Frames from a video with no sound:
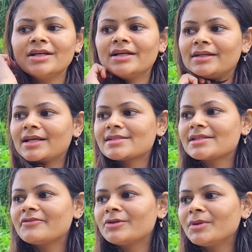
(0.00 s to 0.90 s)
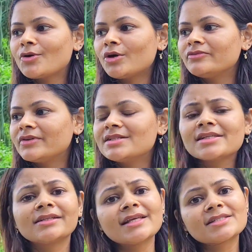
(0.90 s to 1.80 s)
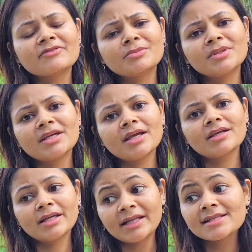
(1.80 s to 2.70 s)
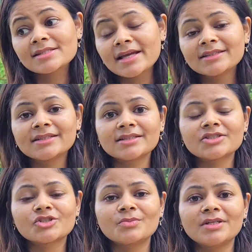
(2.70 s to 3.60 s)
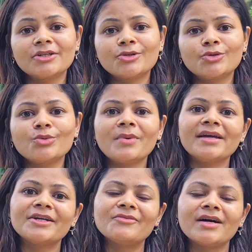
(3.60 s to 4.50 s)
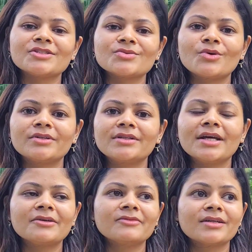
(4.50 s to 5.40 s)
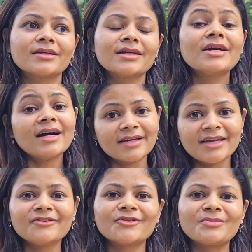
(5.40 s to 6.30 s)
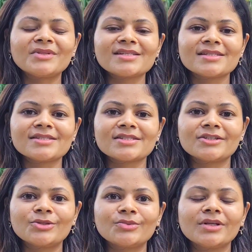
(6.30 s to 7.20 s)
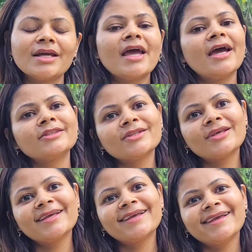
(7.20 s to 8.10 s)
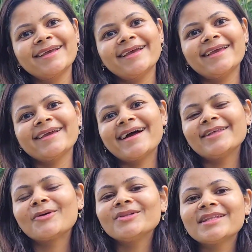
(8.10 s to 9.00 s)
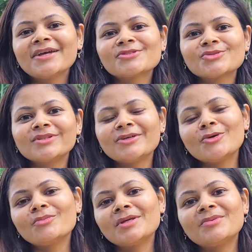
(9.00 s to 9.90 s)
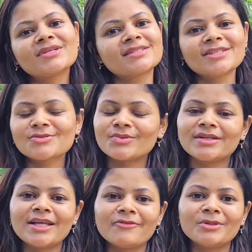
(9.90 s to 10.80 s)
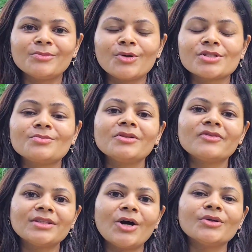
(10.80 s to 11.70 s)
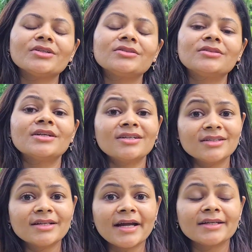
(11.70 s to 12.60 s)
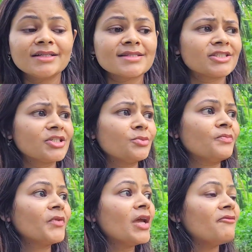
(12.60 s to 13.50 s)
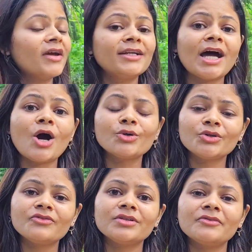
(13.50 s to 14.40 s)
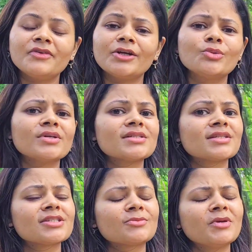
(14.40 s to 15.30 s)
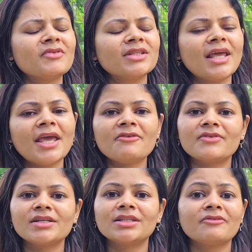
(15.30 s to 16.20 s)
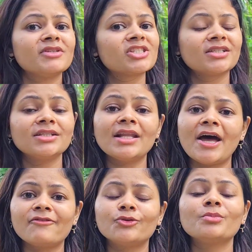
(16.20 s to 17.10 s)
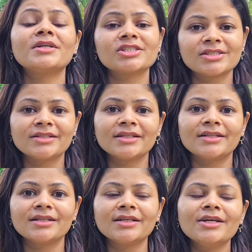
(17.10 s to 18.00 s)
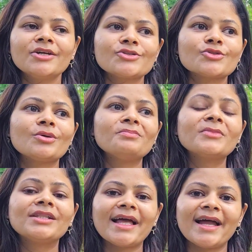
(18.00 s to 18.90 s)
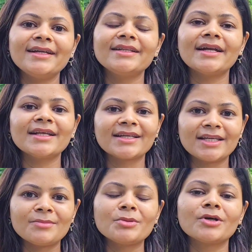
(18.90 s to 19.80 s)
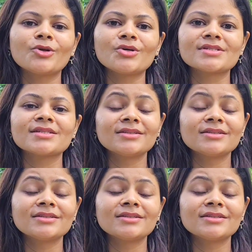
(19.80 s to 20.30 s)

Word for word: it has given me confidence and it has given me, it has encouraged me to do my advanced water diving again from this institute. Oh, wow, and, that's lovely, huh? Yeah, and all thanks to Naomi because this wouldn't have been possible without her, her guidance. She went out of her way to assist me with everything which she didn't have to but she did so i'm glad that i came across